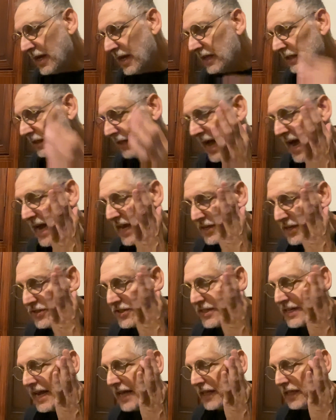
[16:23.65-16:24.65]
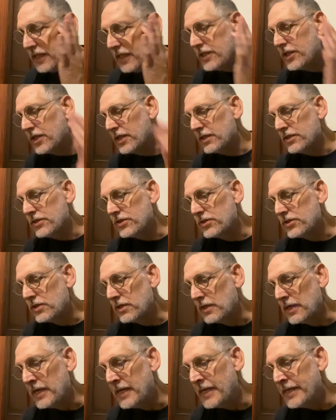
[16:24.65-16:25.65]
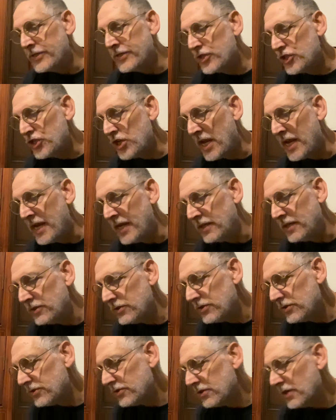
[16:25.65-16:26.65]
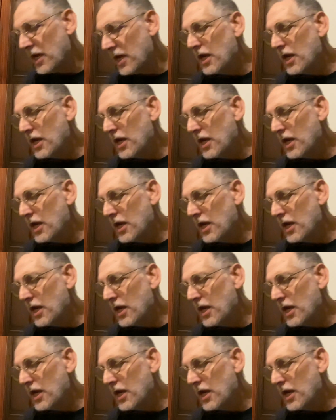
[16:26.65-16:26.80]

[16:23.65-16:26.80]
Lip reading: lie skeletons in chains